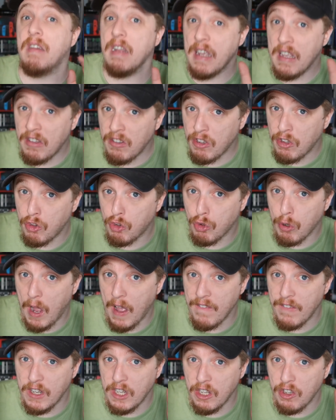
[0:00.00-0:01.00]
disk
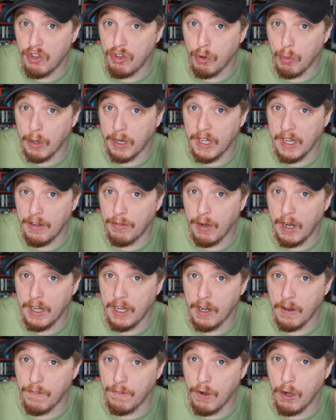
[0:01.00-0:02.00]
drive edition we're getting
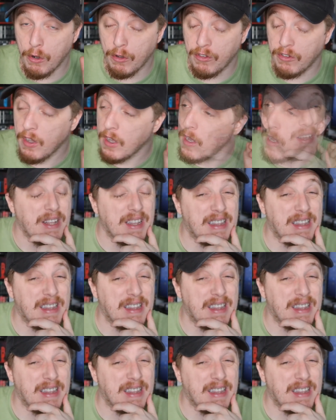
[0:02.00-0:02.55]
right here, folks.